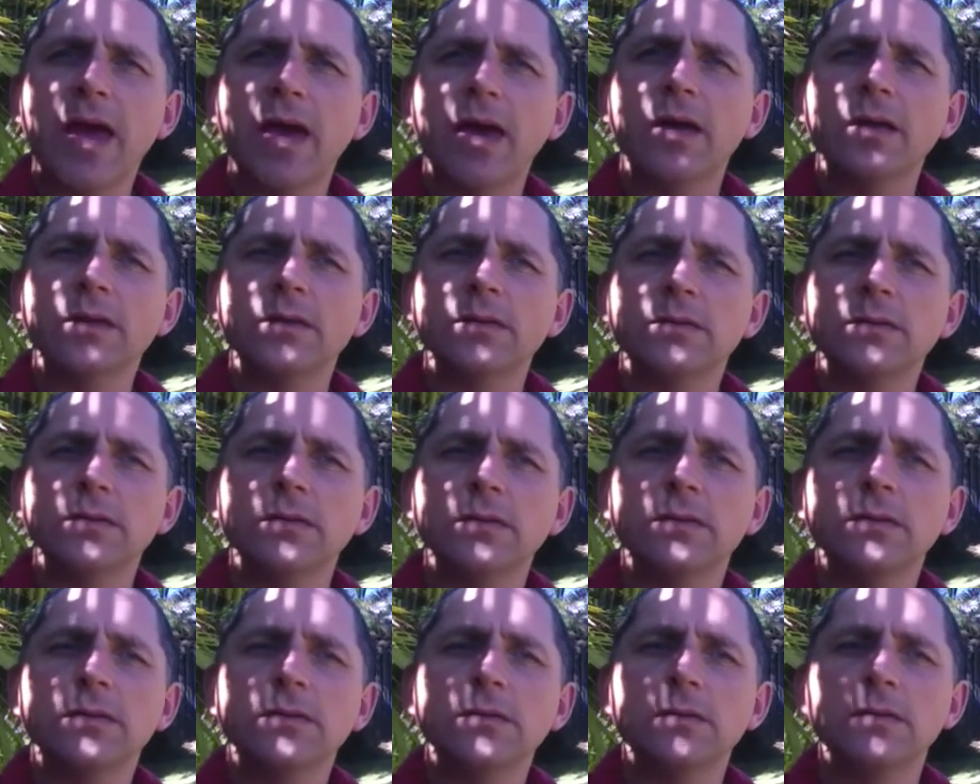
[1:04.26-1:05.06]
at
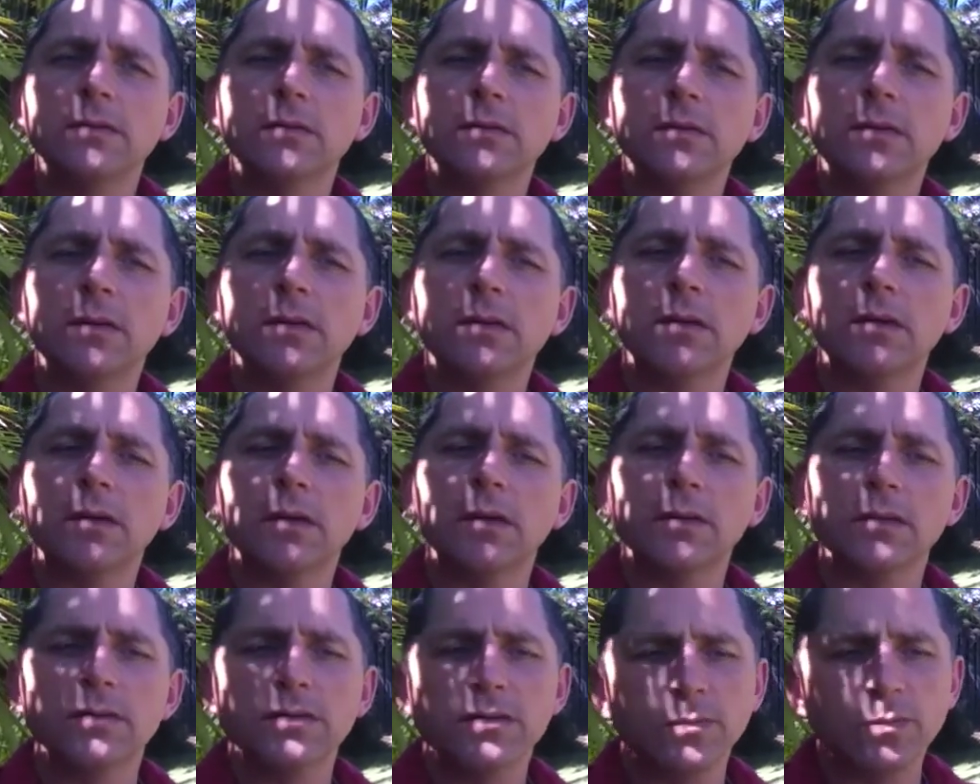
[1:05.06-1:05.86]

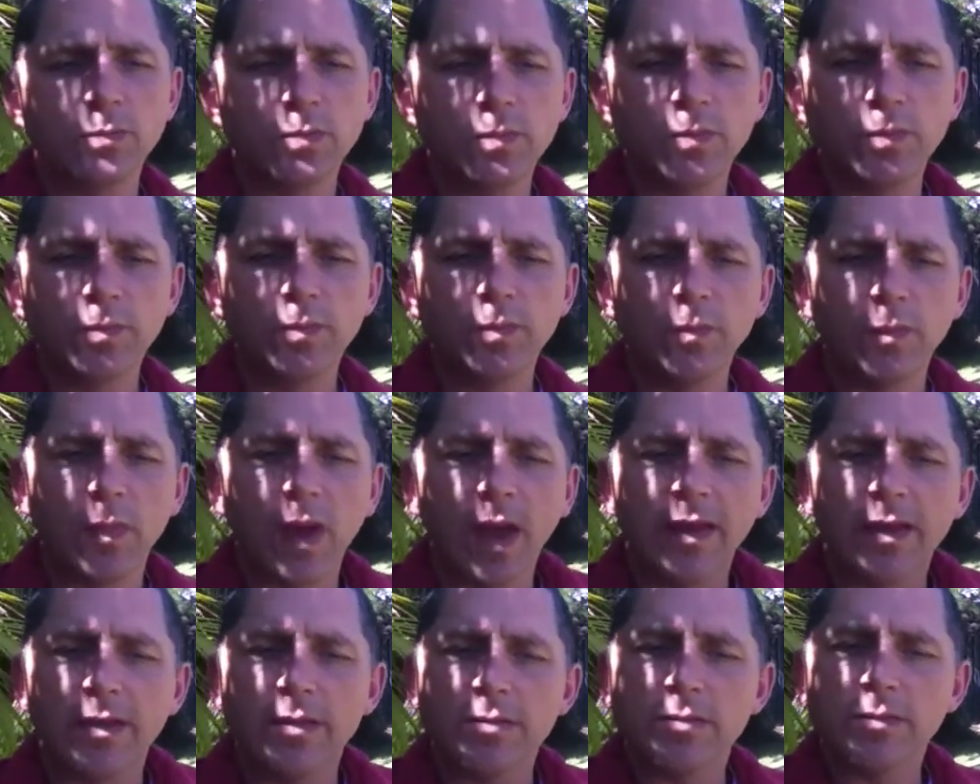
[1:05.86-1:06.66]
some,
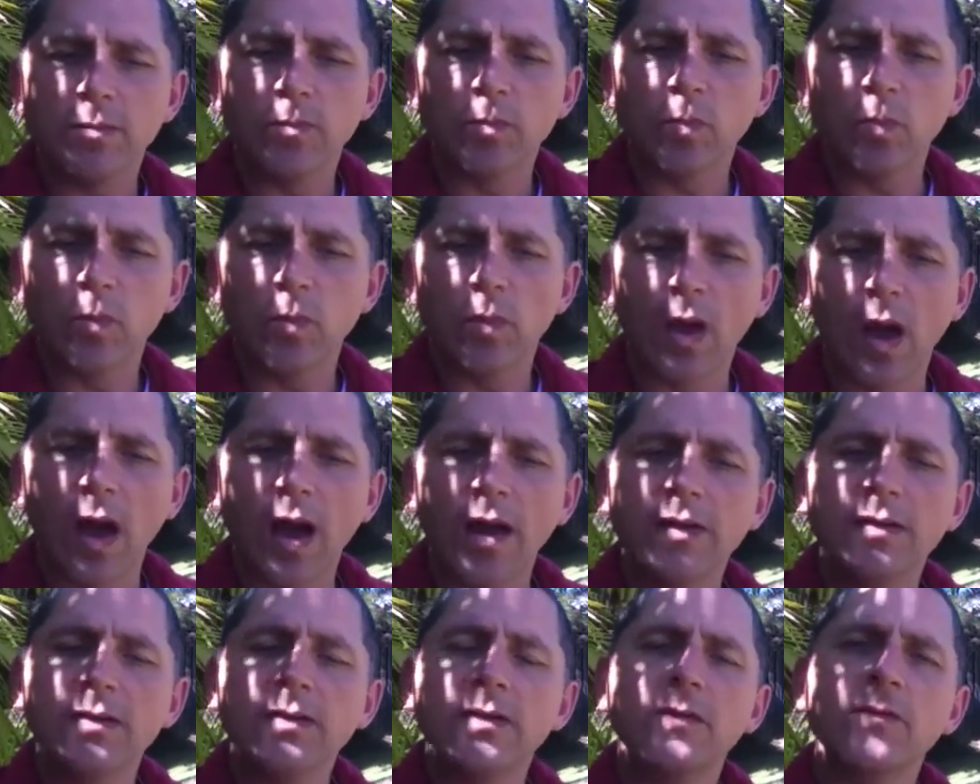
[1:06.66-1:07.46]
I guess,
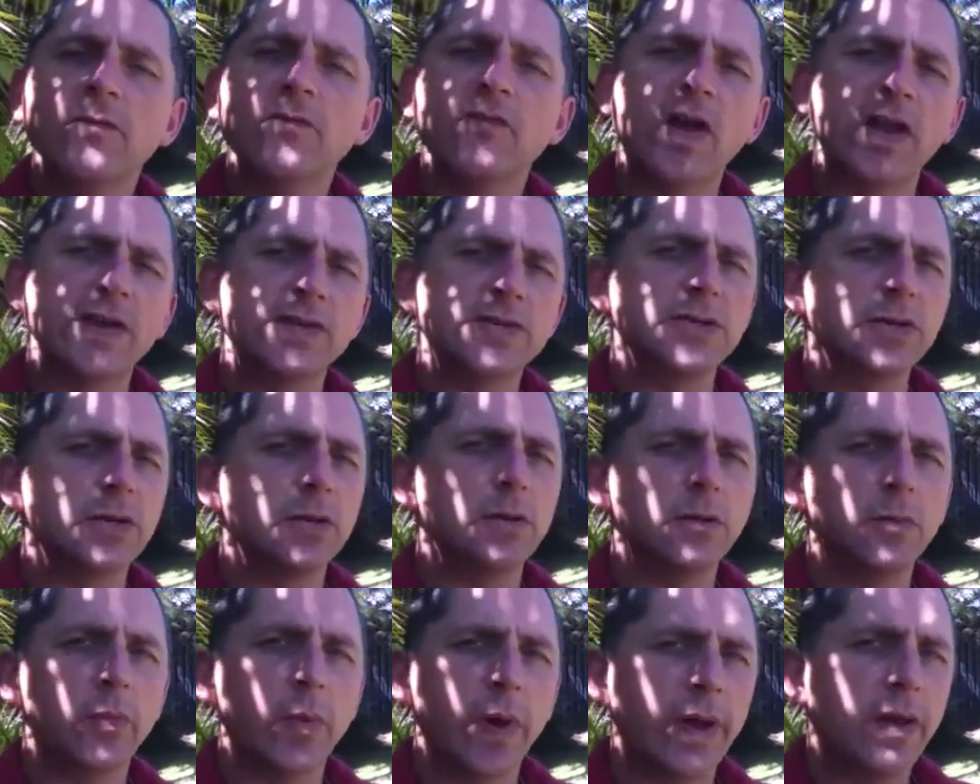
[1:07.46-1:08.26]

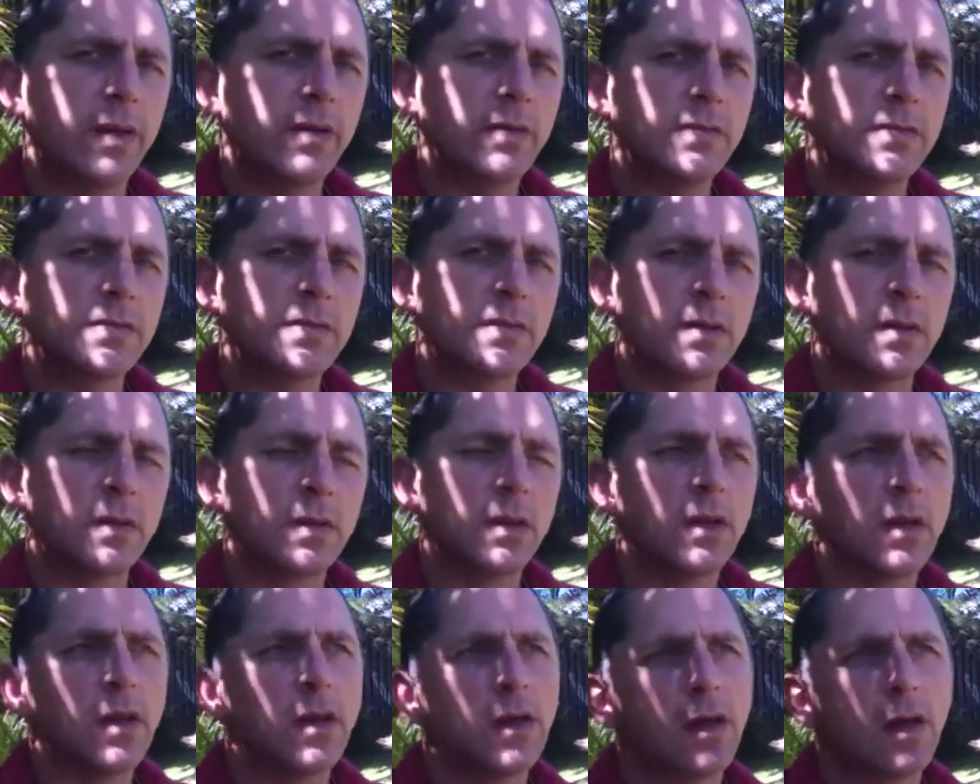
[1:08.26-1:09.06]
unconventional ways
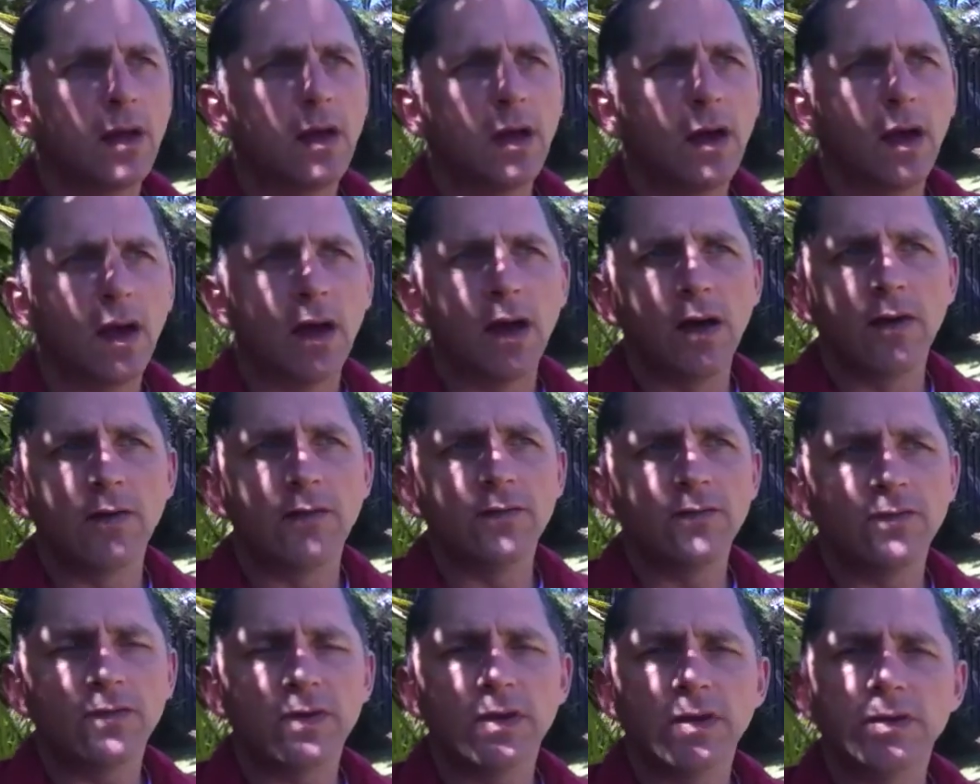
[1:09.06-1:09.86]

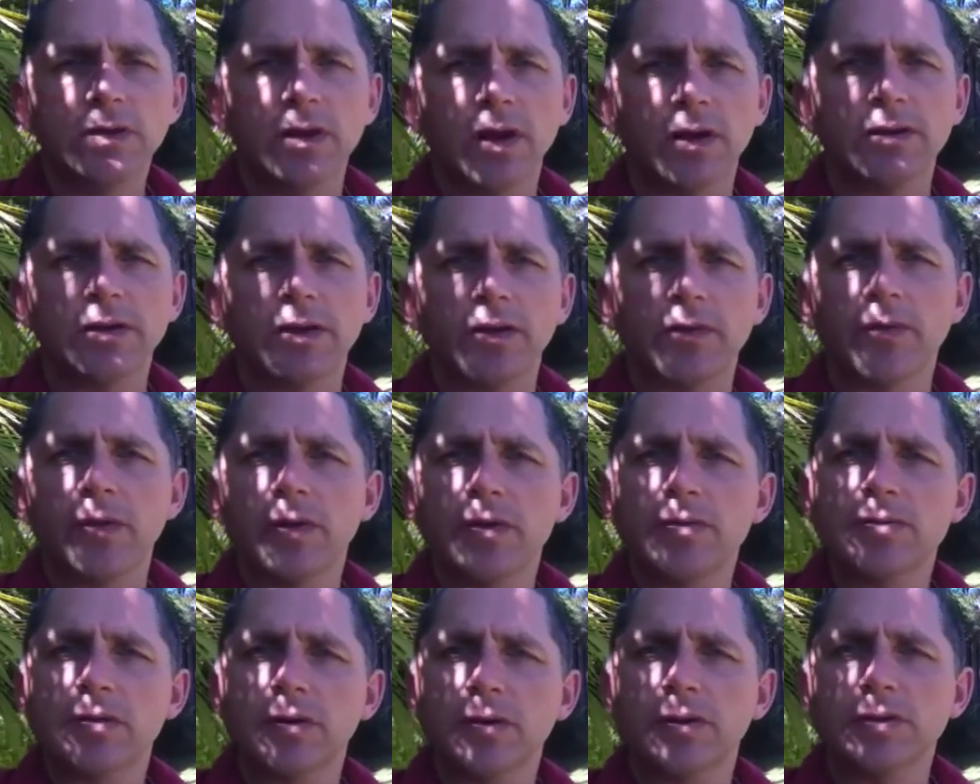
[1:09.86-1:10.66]
of conducting
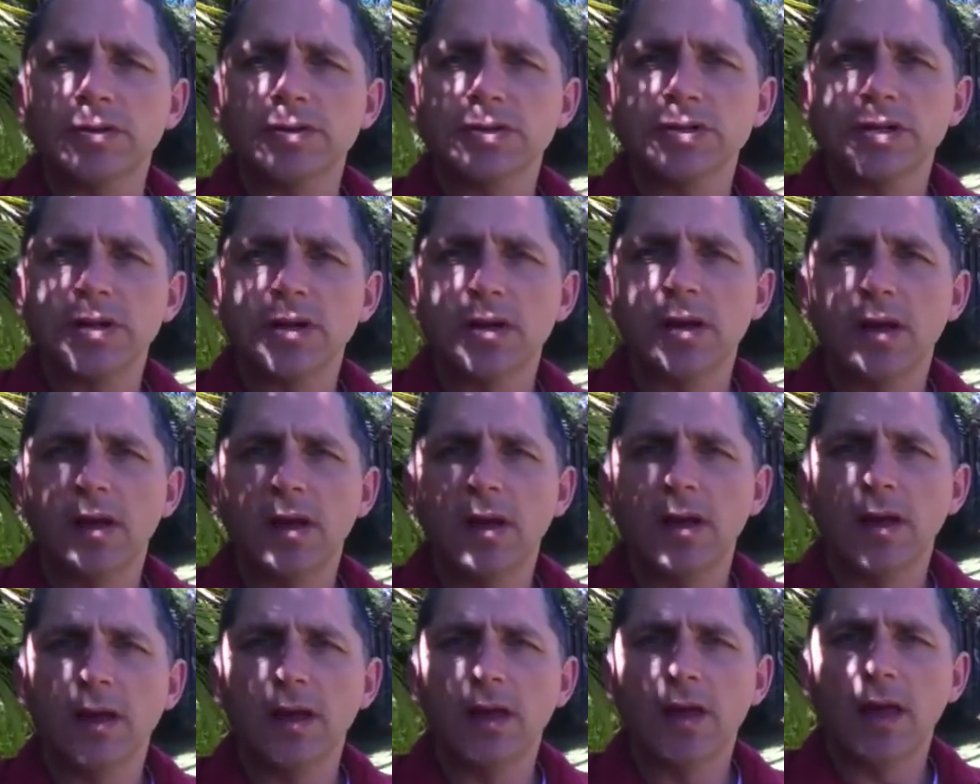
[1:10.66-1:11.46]
research
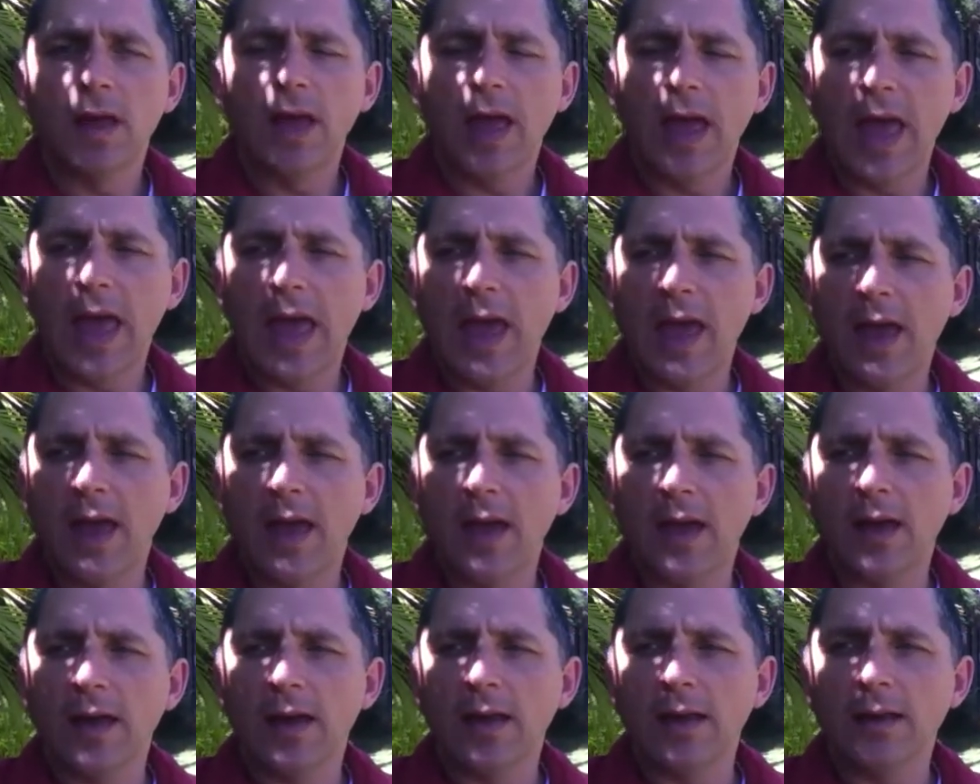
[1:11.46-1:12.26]

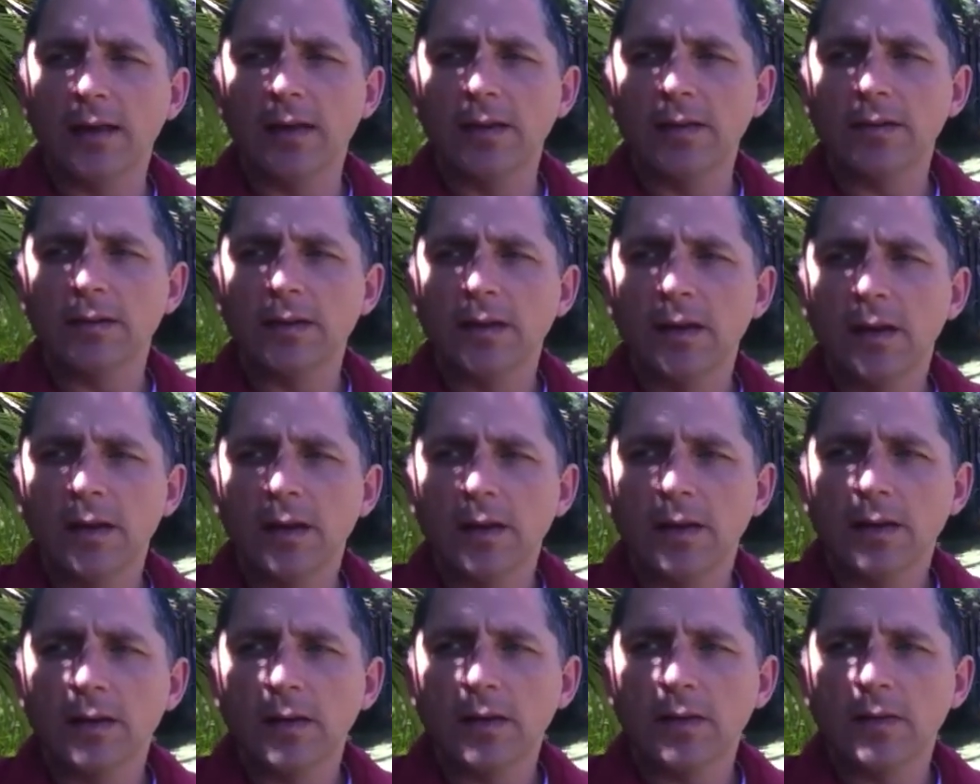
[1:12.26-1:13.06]
and
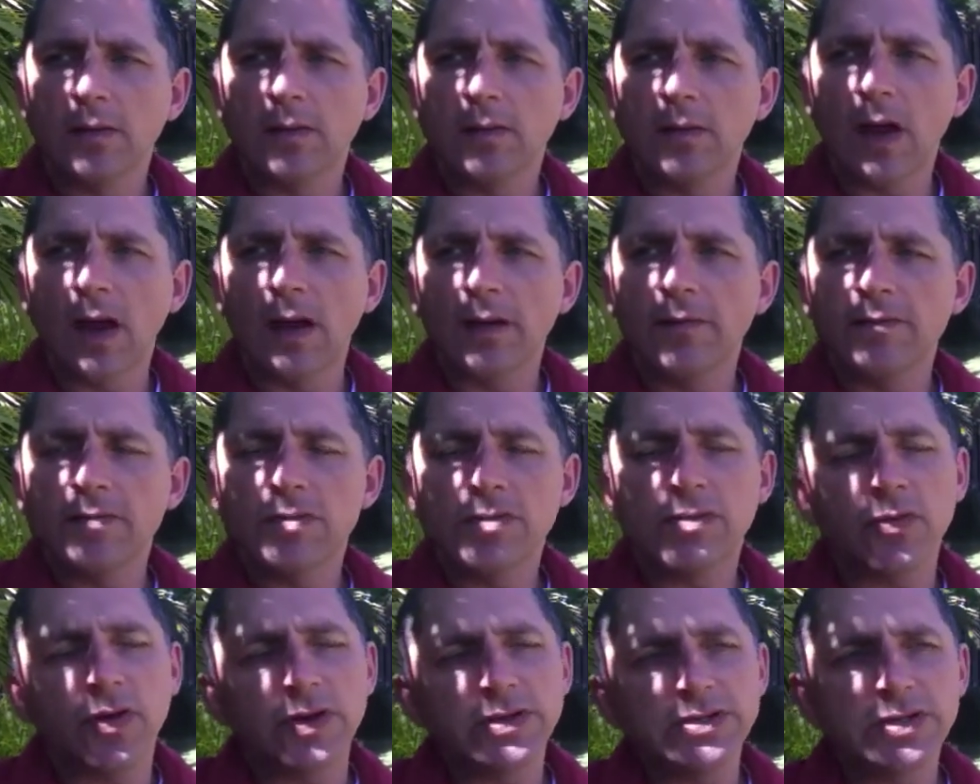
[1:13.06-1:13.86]
kind of
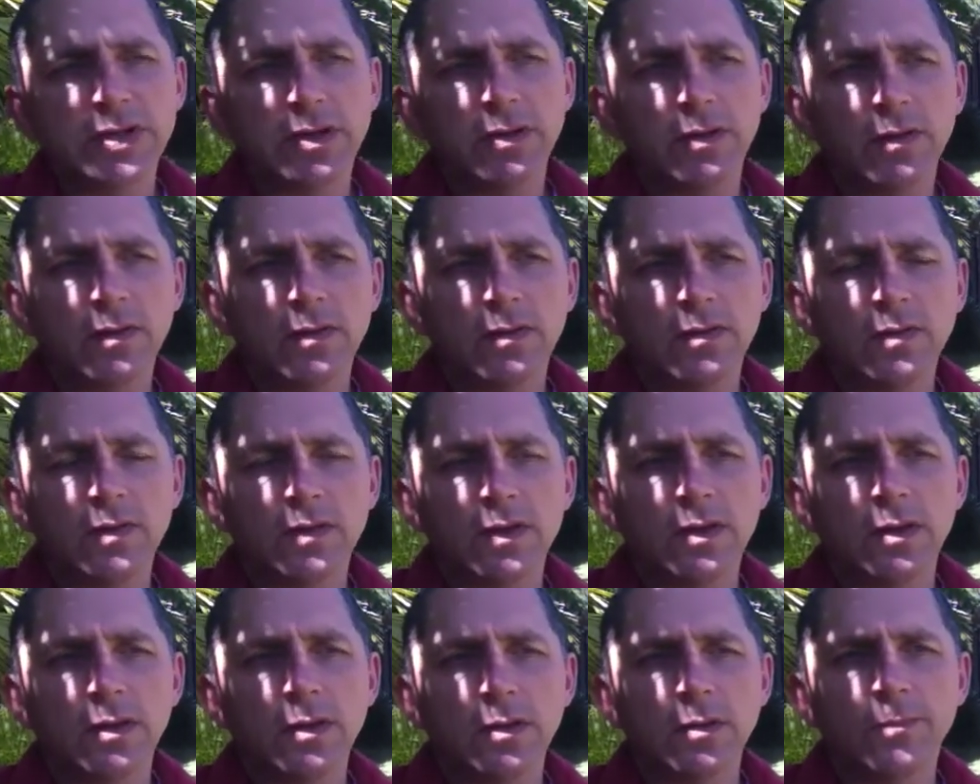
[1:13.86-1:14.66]
stretching
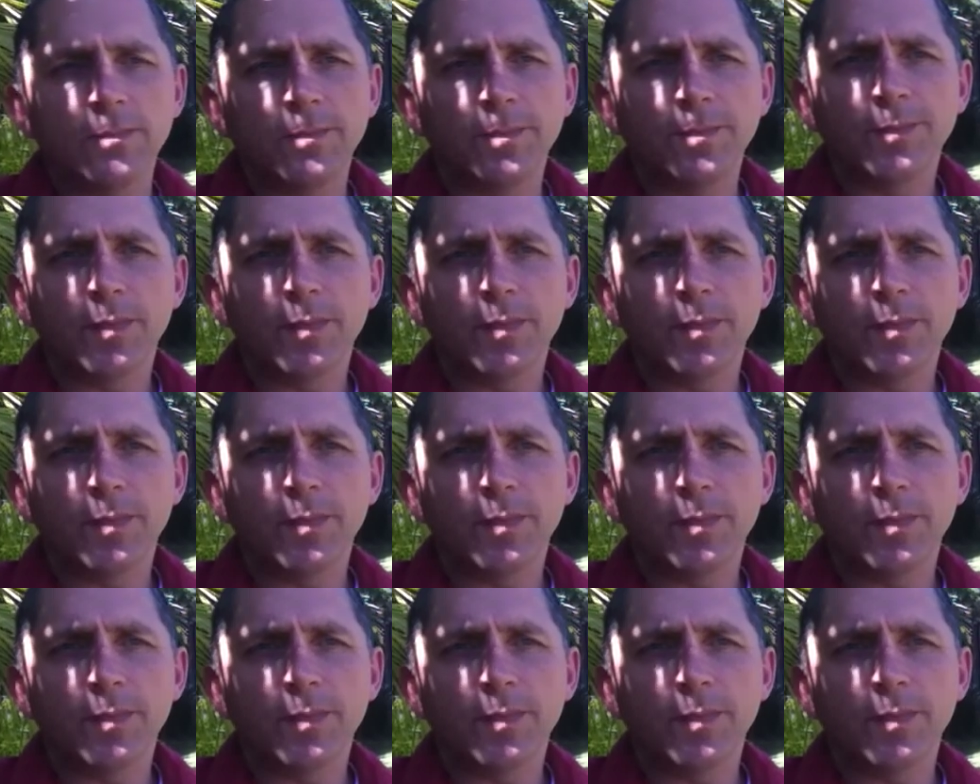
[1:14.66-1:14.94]
the